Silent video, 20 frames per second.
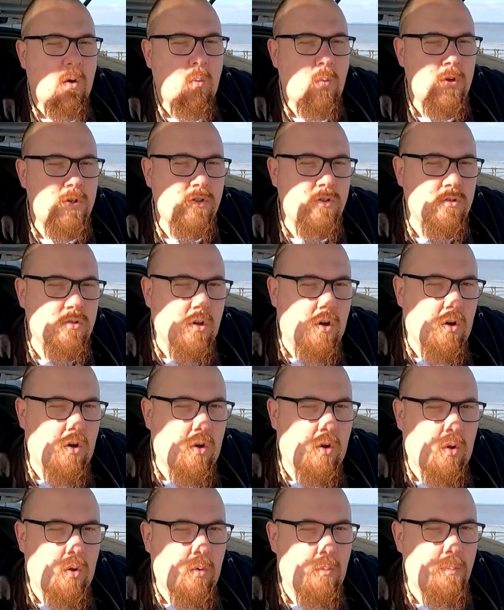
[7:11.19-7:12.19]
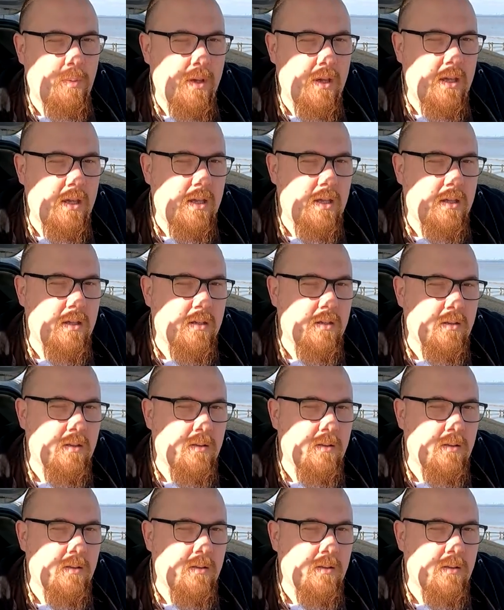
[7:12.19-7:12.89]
we should all be